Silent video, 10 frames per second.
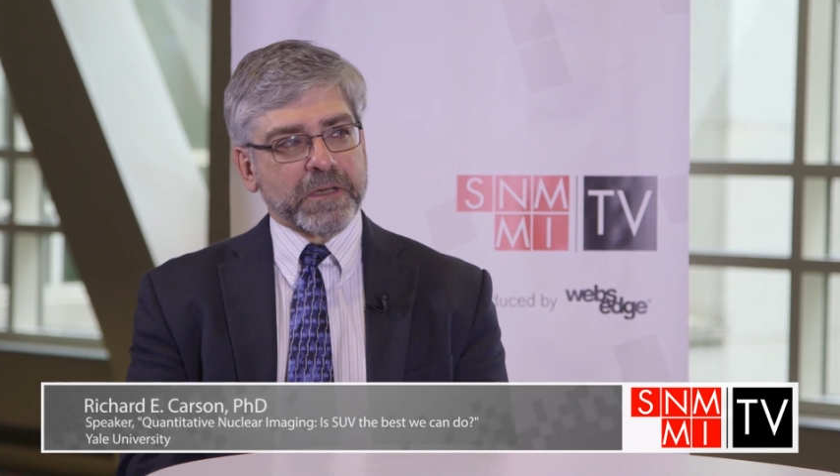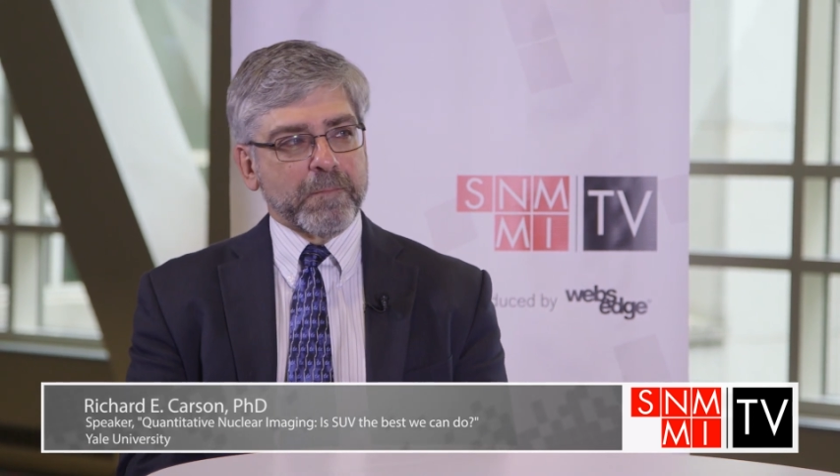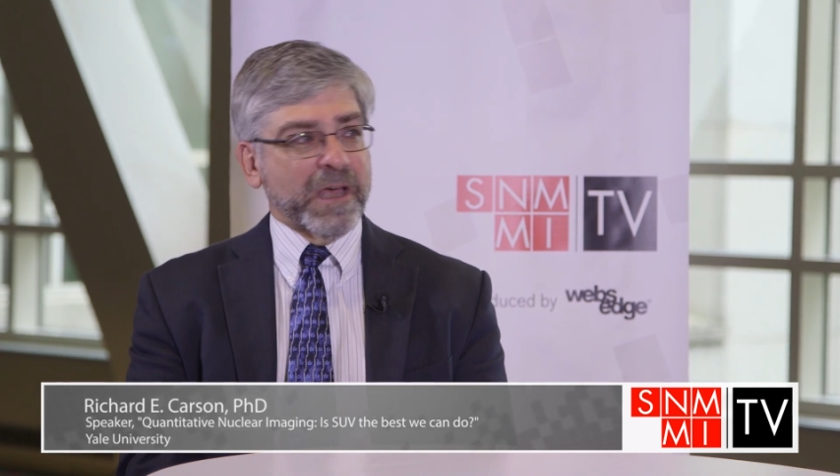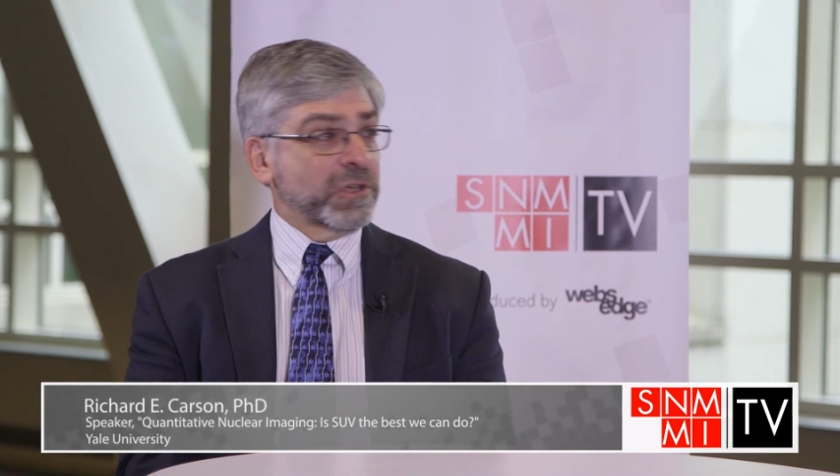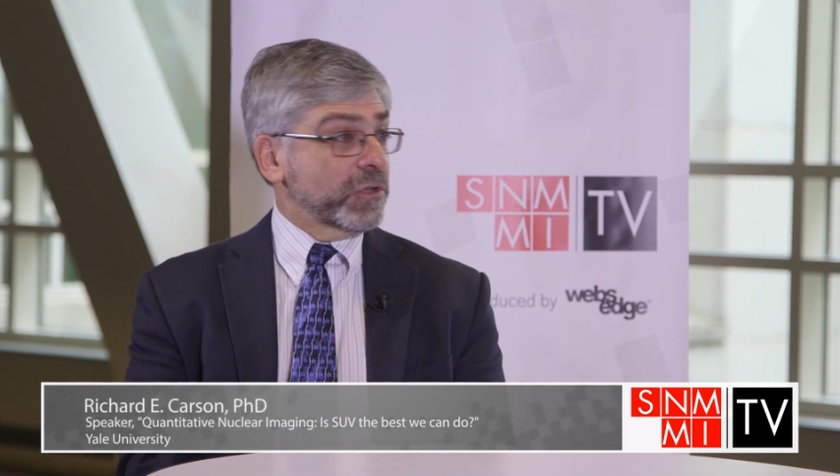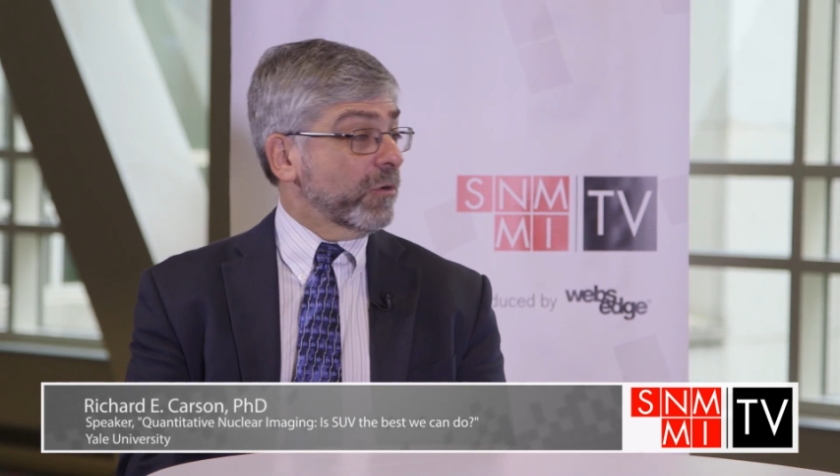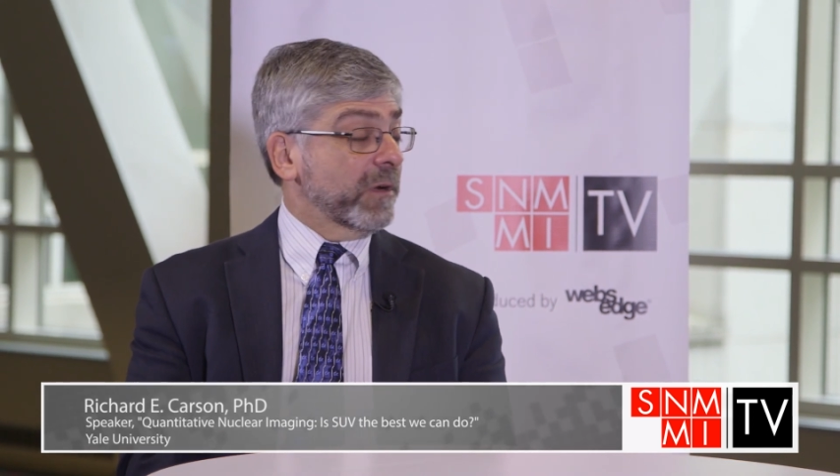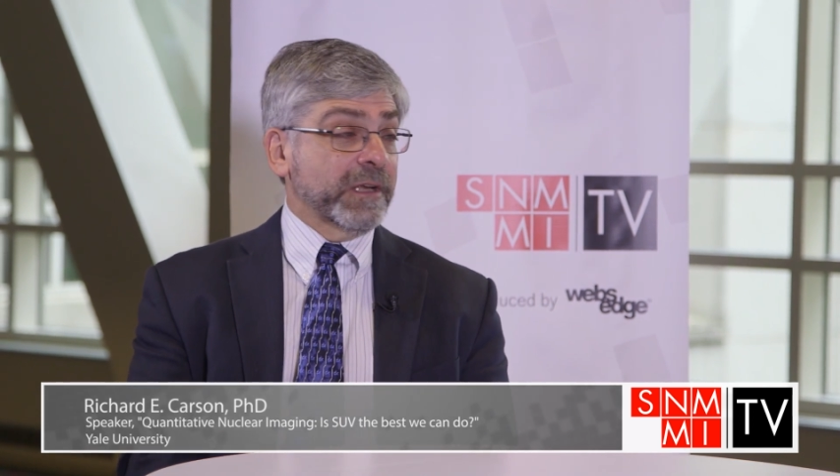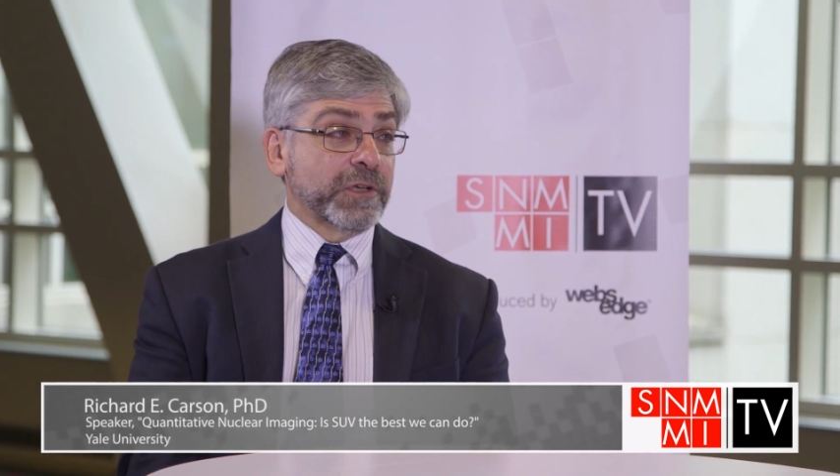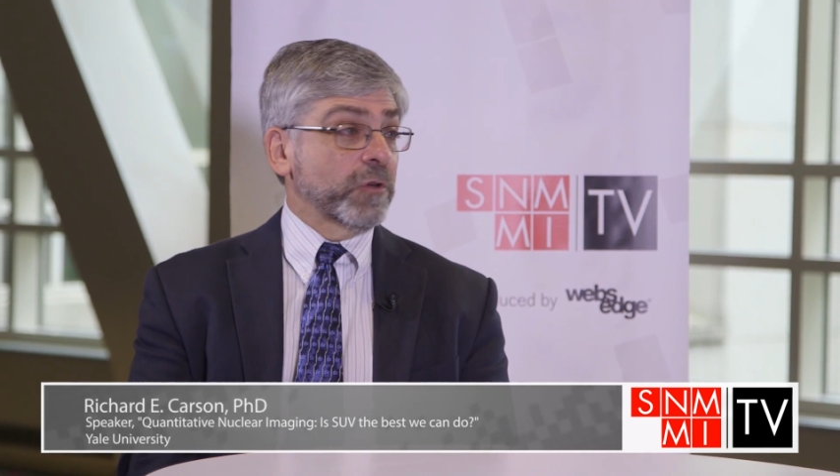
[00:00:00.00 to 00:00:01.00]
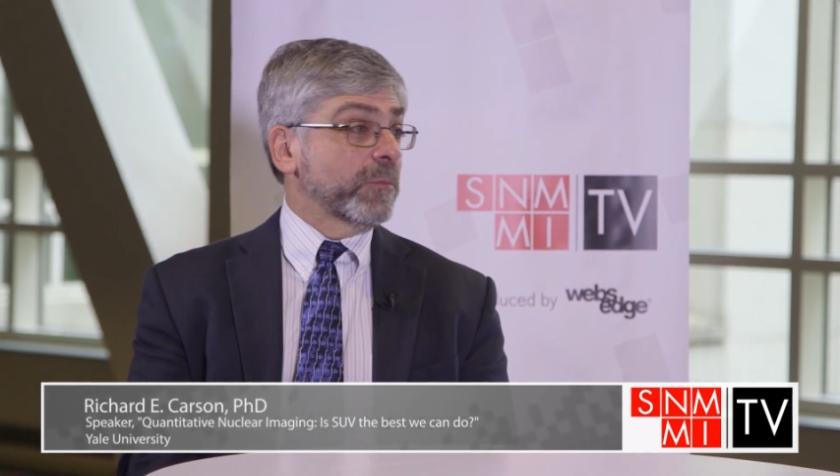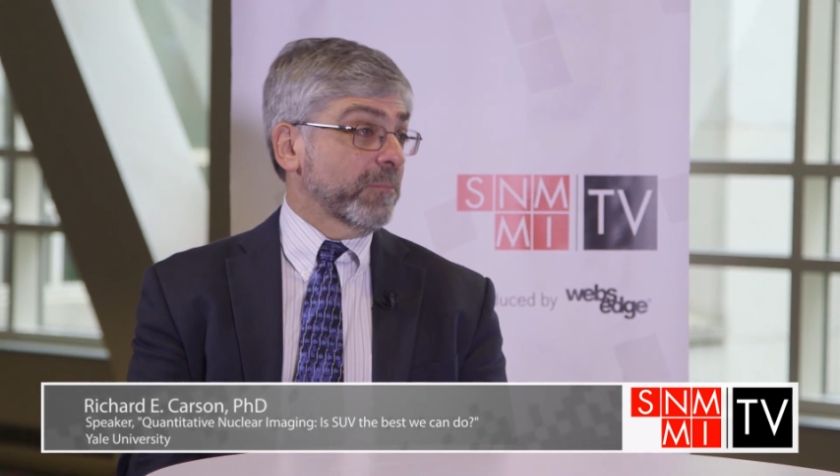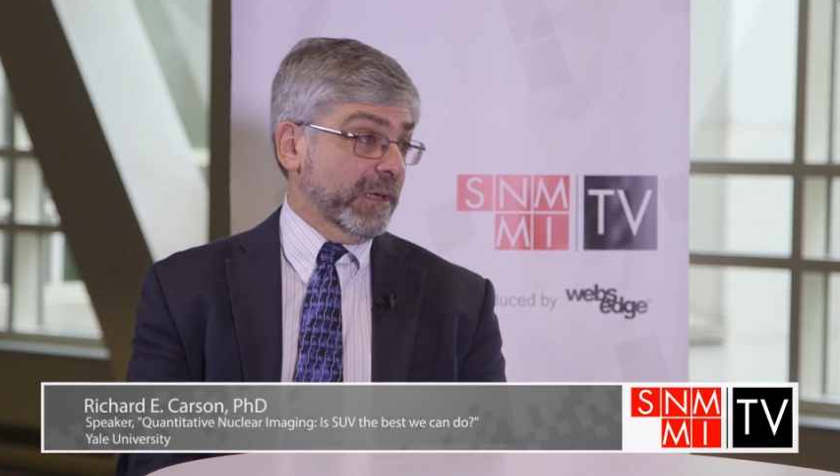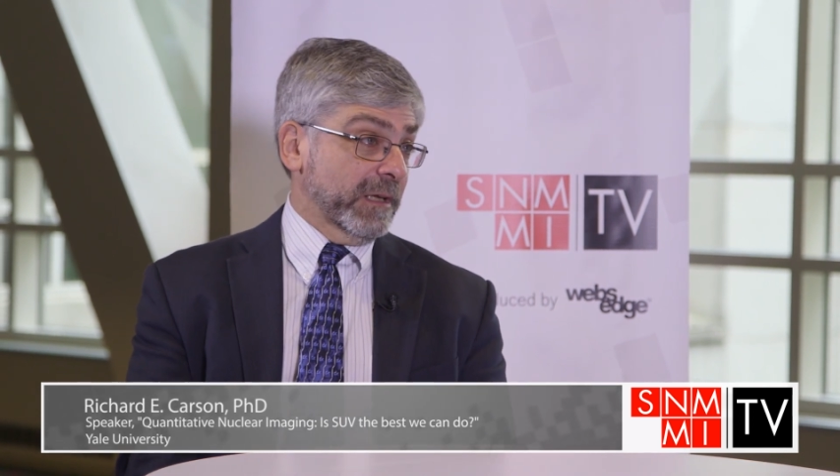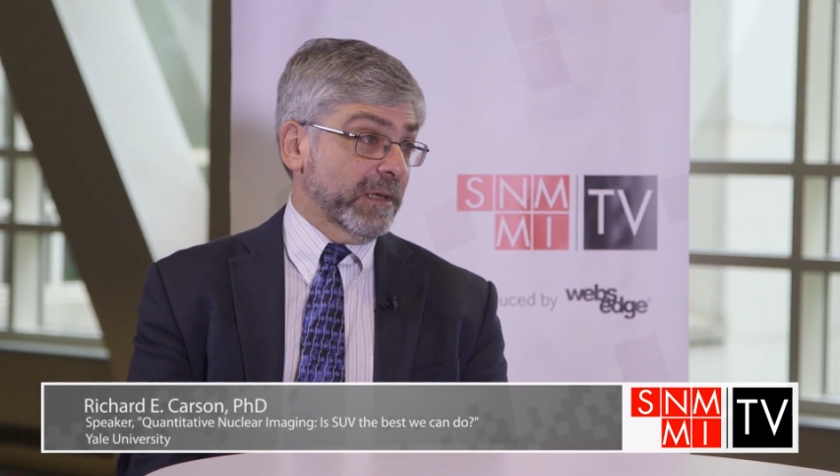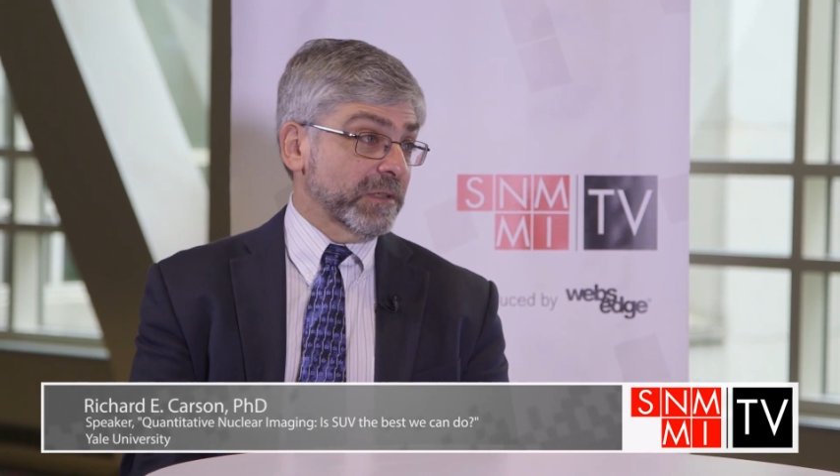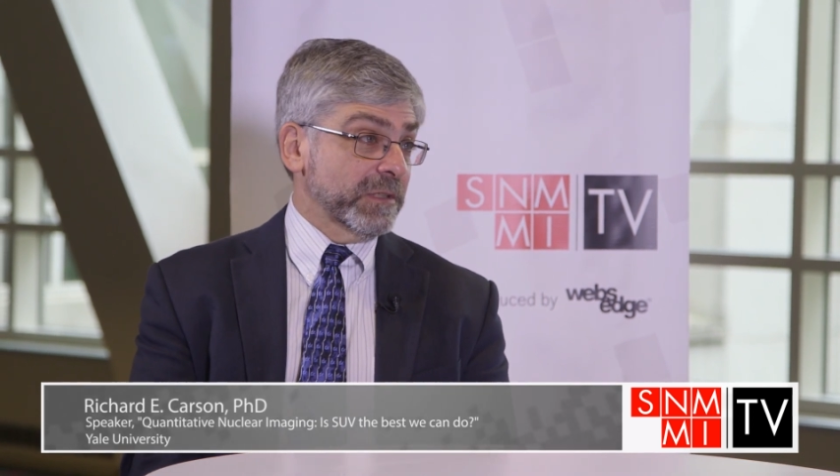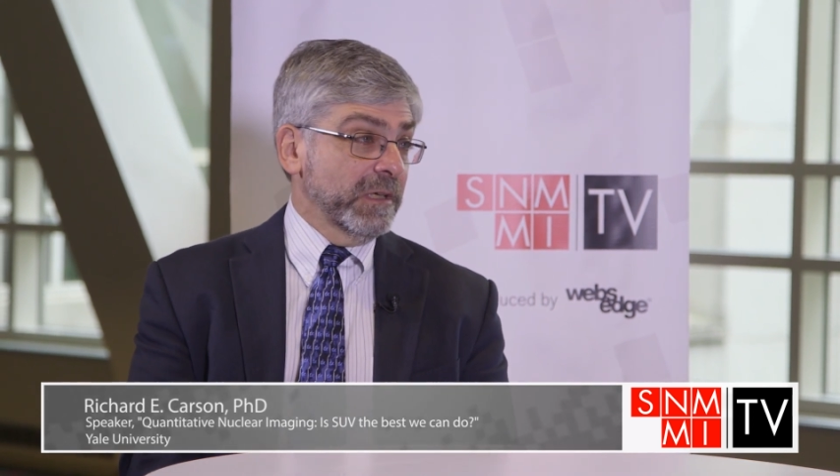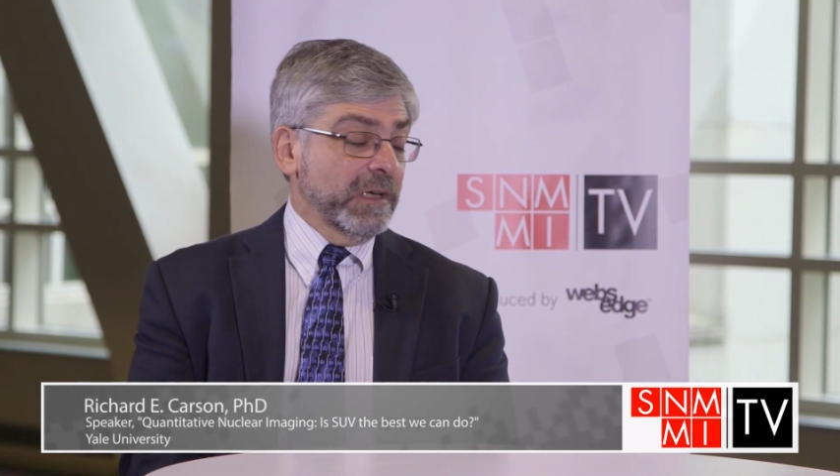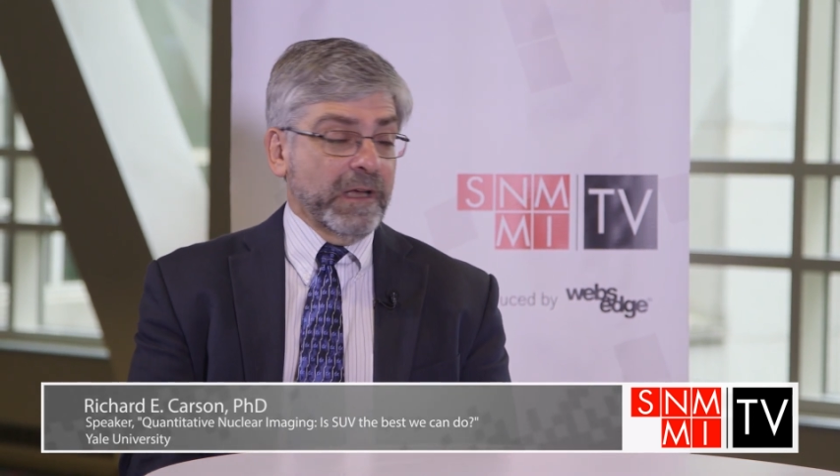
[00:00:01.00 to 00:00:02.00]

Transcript: to measure in human beings